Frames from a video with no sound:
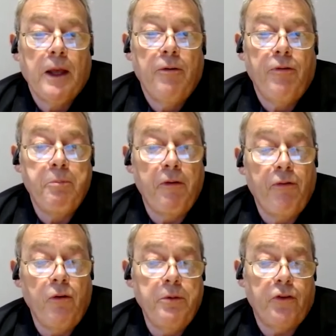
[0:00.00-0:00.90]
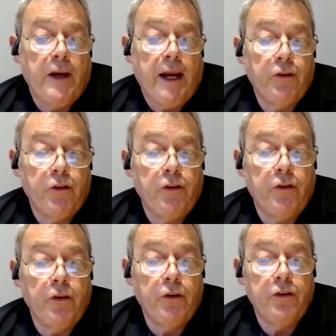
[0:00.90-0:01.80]
for performance
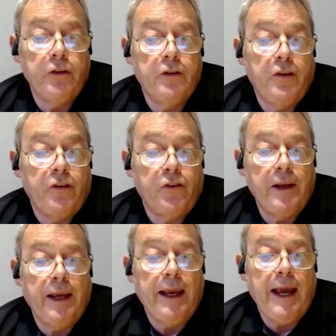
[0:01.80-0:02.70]
analysis, there is a distinct